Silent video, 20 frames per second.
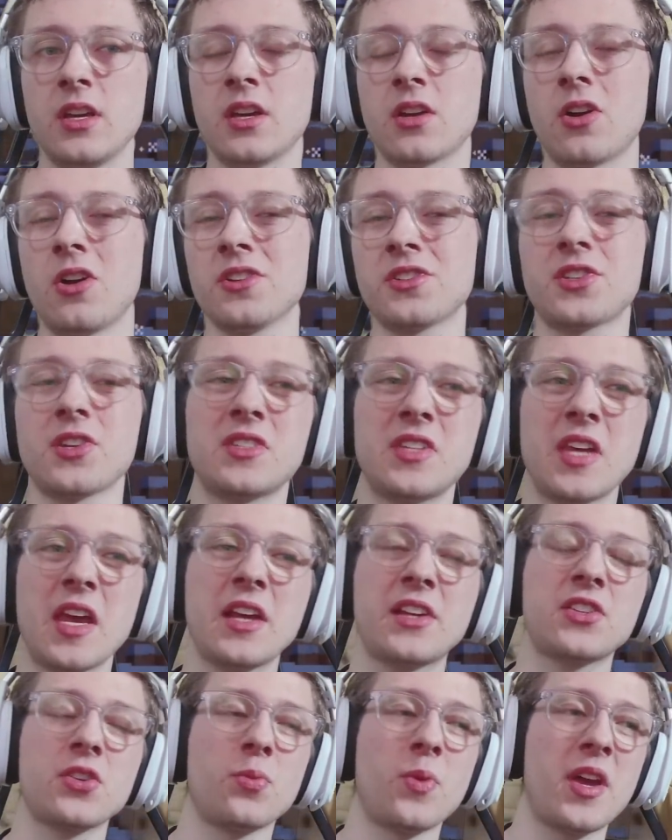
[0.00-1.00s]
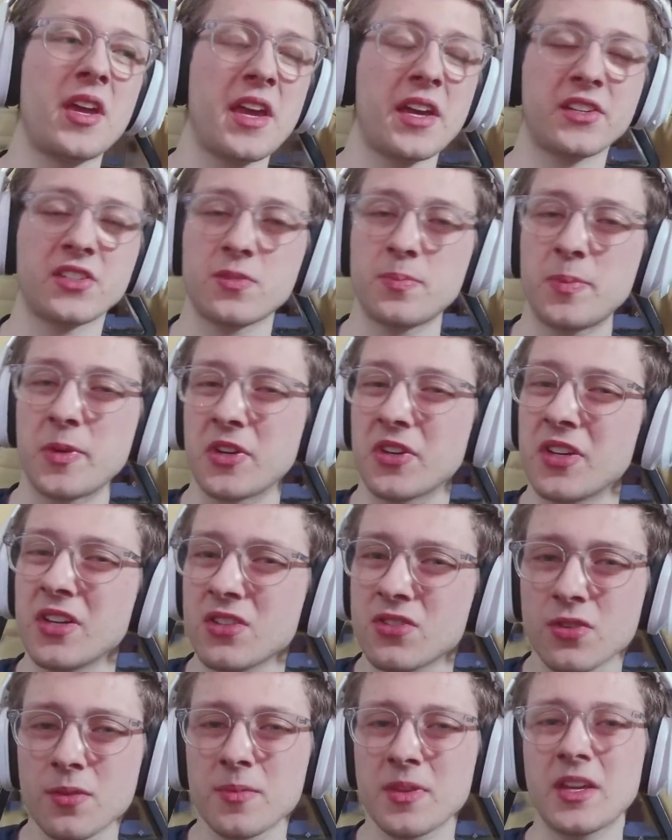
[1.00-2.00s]
it also takes away
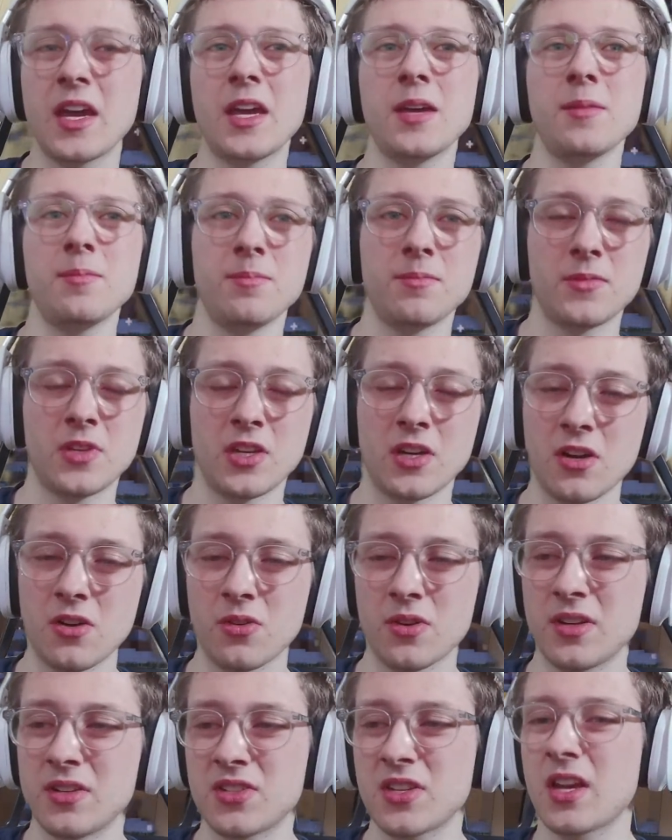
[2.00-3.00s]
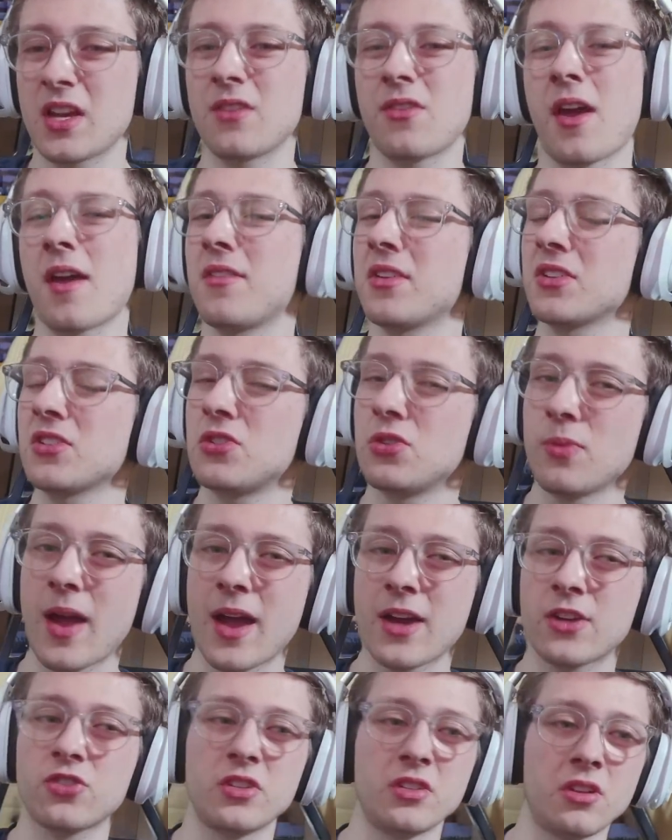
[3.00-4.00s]
experience from the game, instead of having to
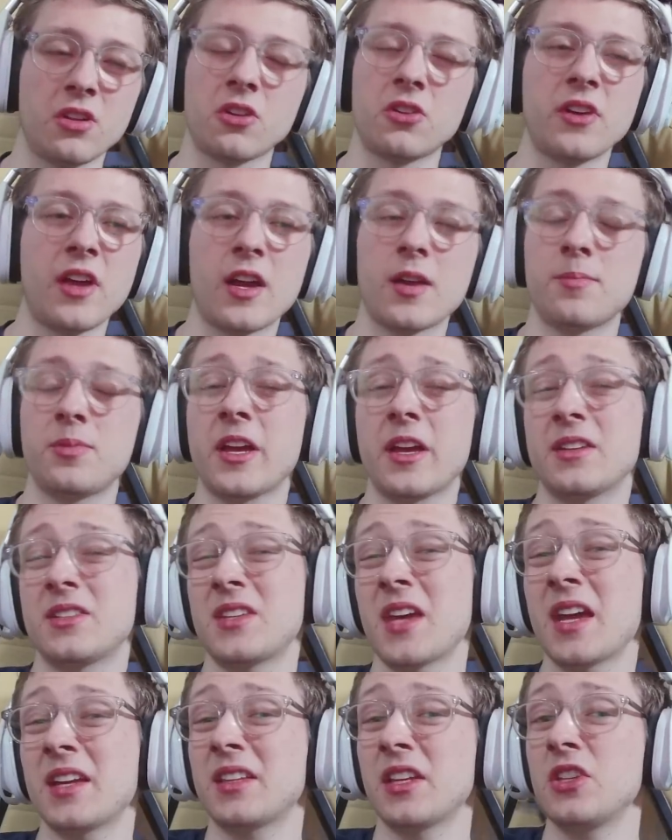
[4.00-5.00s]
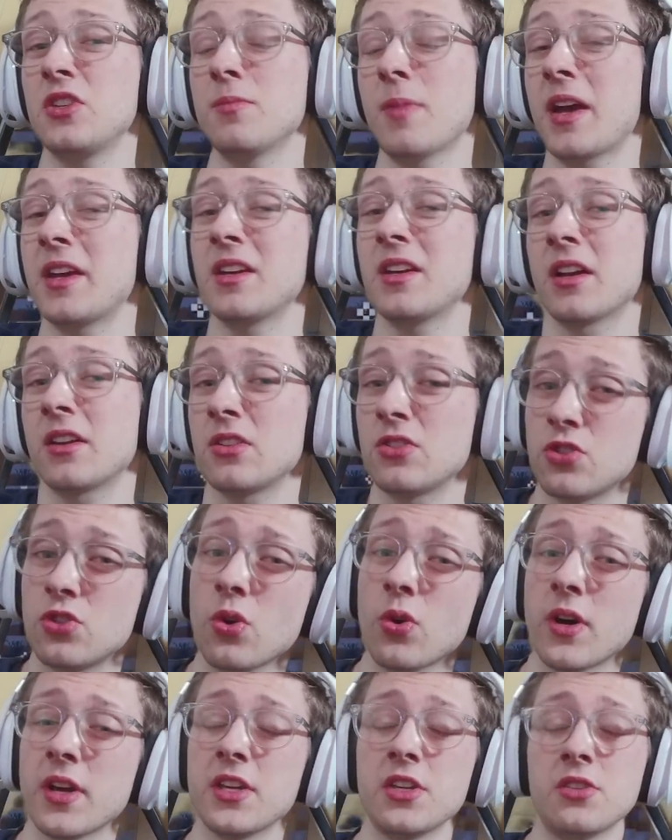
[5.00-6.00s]
actually learn how to play a tank that you might not
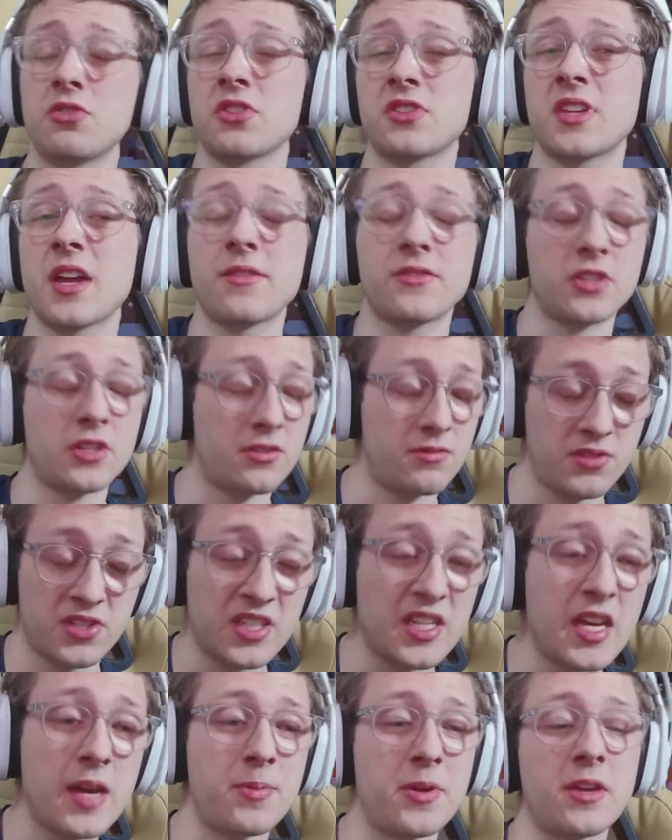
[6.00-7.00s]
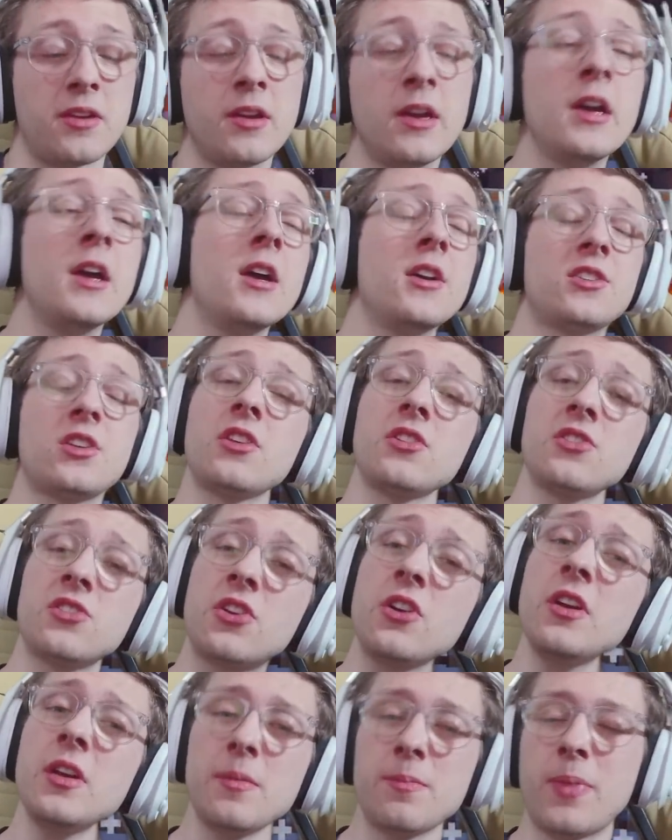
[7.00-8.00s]
enjoy, you just have to skip it. So there's
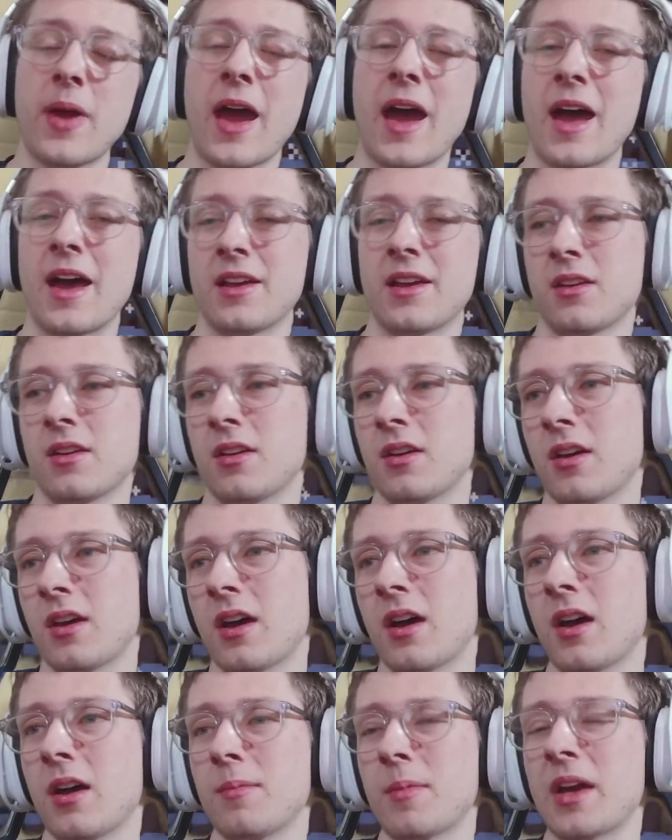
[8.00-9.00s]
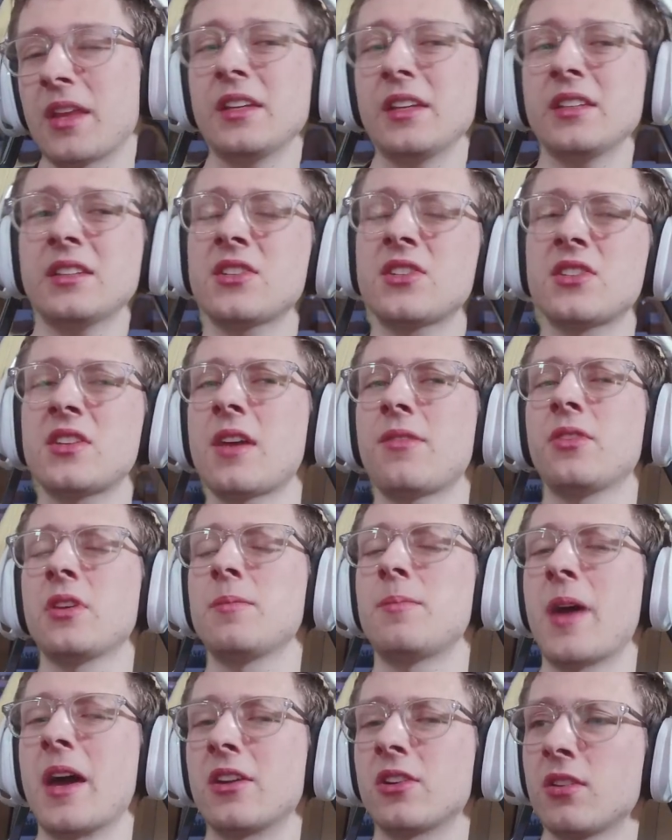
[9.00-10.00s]
good and bad. I think this is
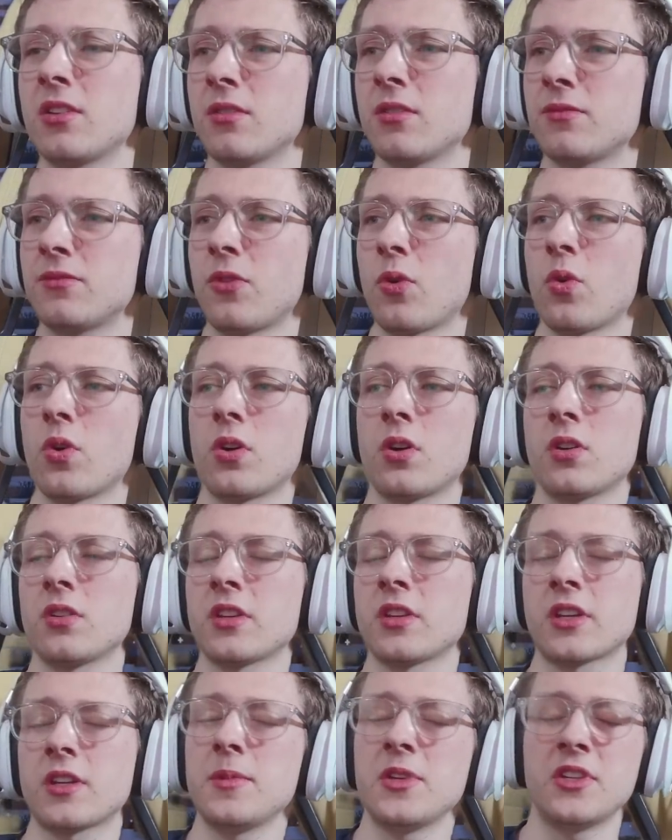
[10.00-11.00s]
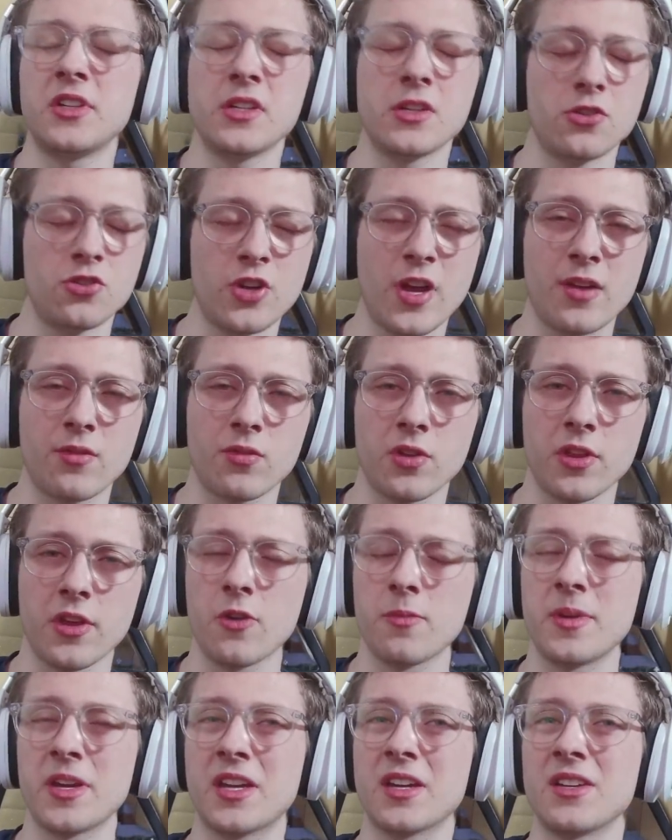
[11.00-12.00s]
definitely better for the community in general,
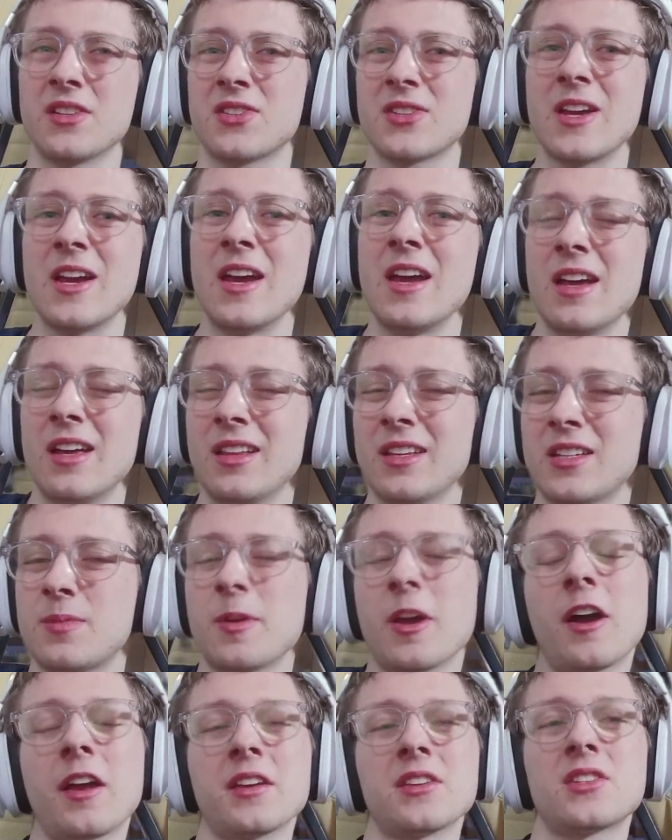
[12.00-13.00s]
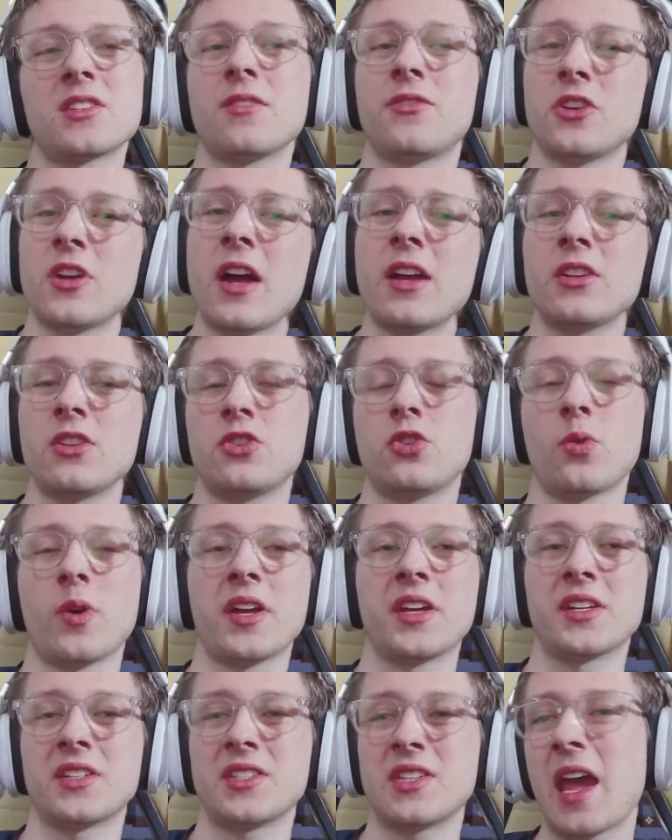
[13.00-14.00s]
though, because let's be honest, if you're not
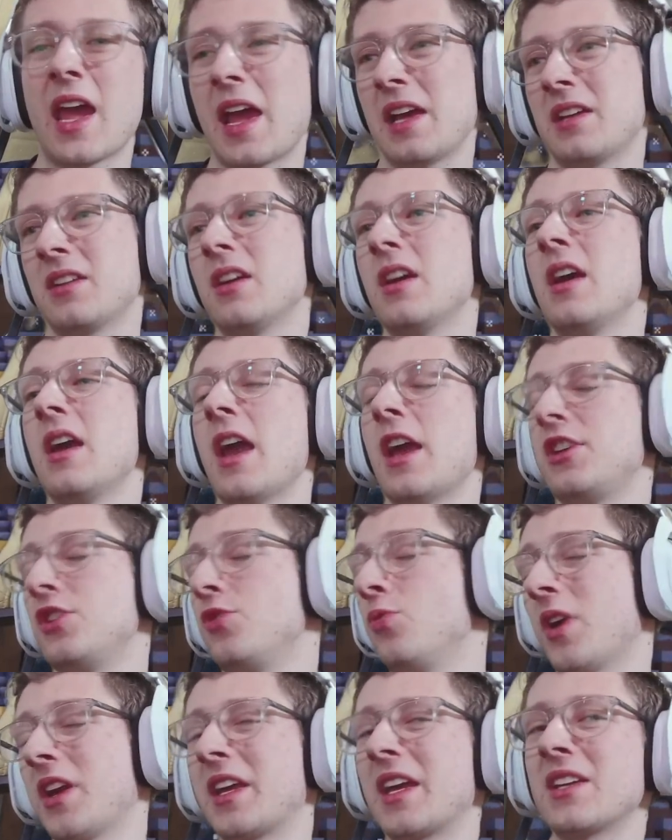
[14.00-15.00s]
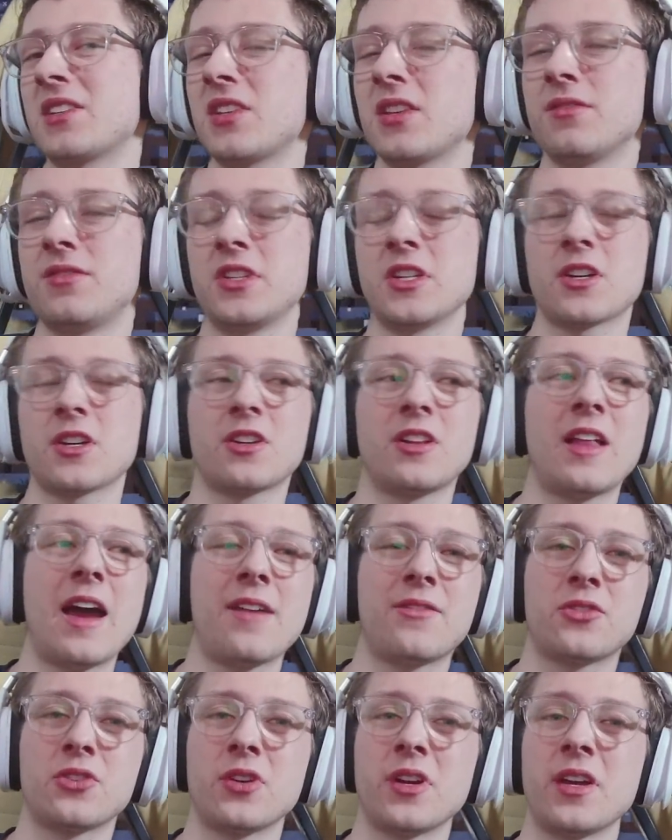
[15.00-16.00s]
enjoying a tank and you want to get to the vehicle
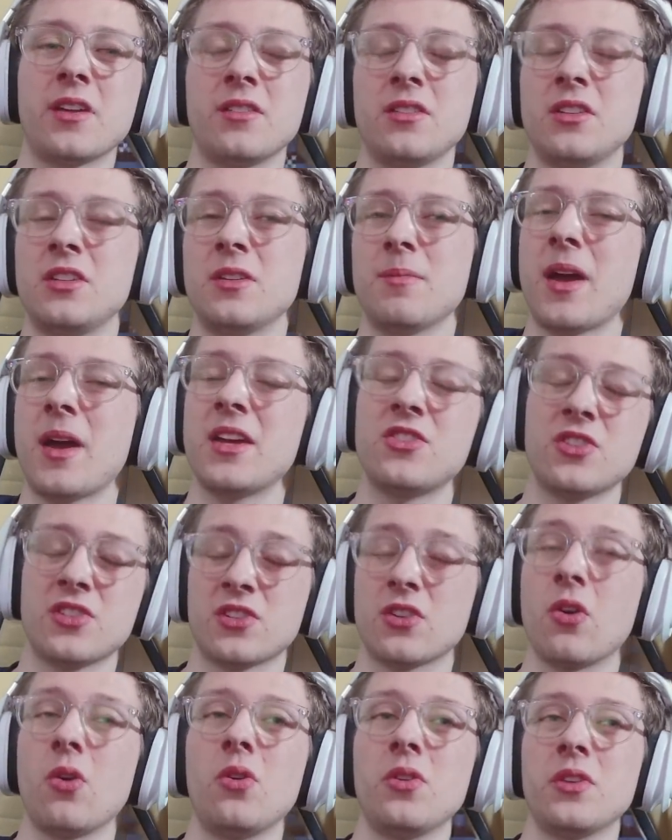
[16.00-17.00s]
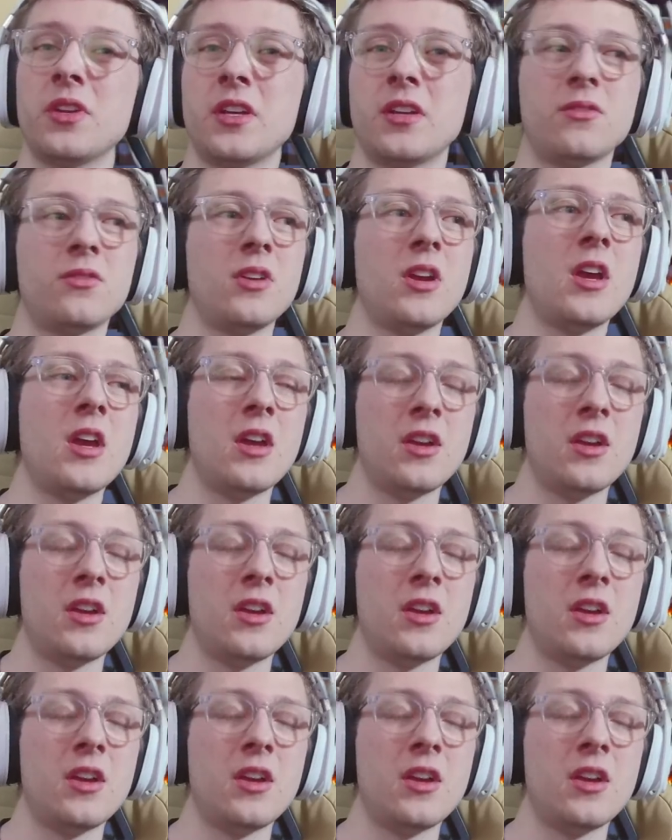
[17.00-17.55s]
after it, you might just gold it.